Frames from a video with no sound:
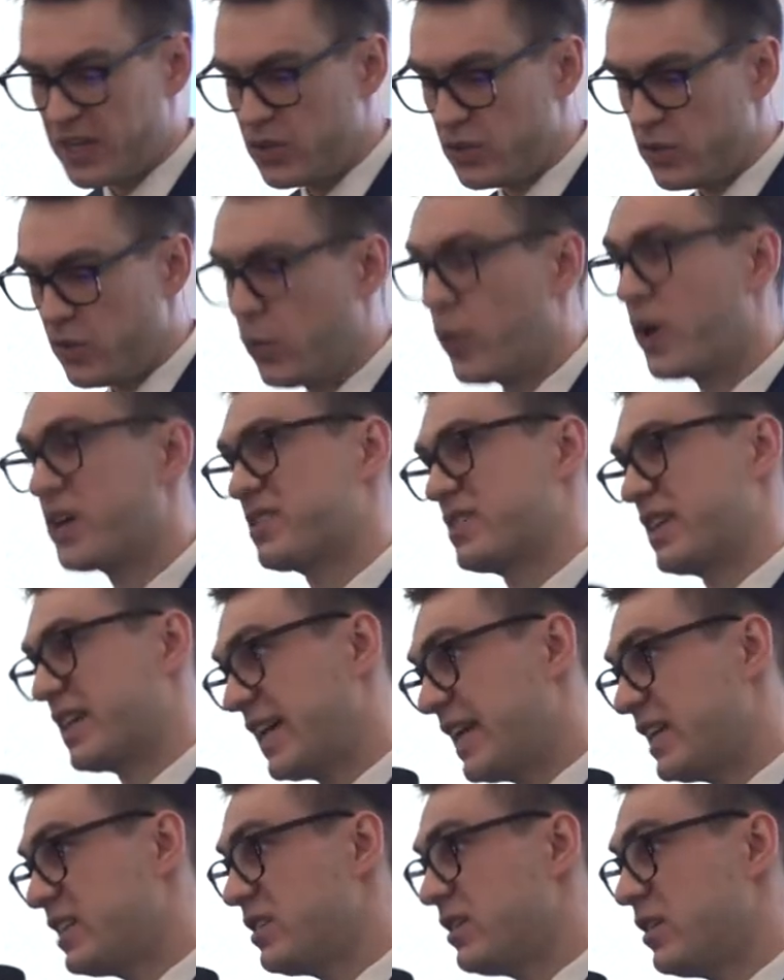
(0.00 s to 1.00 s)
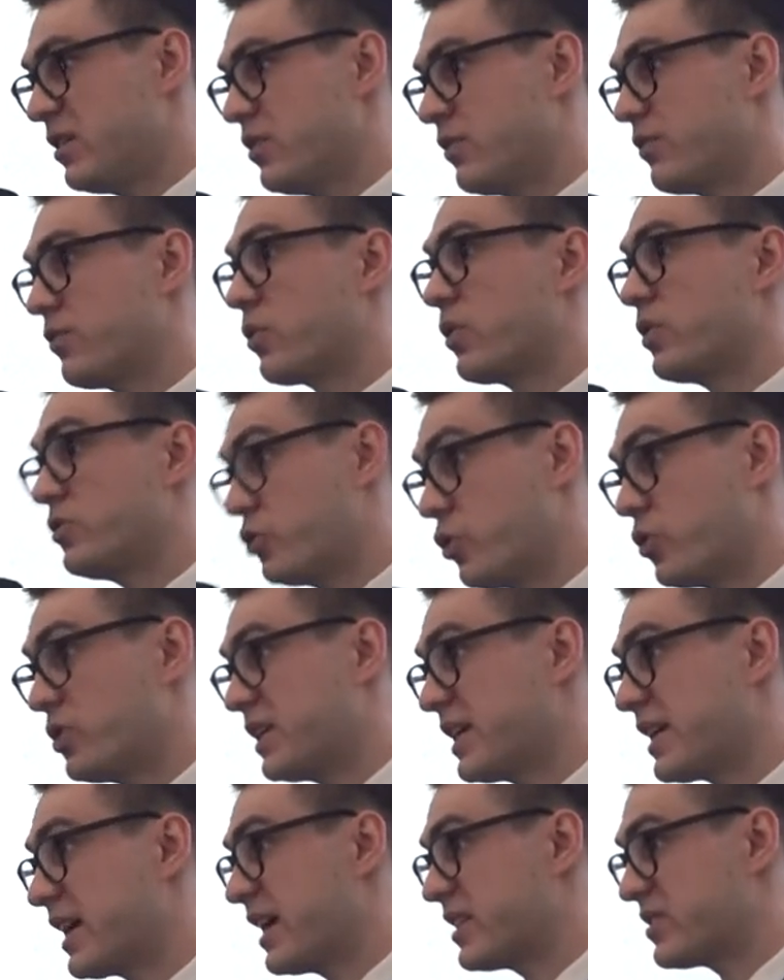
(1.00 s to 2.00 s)
you once again for
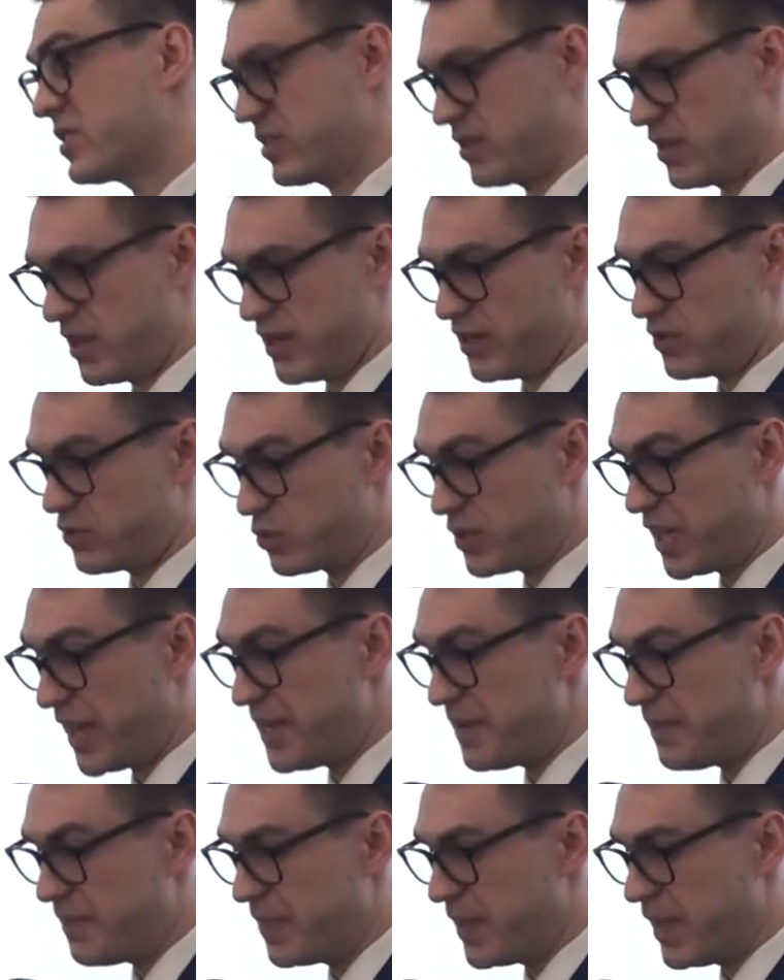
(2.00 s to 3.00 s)
joining us today.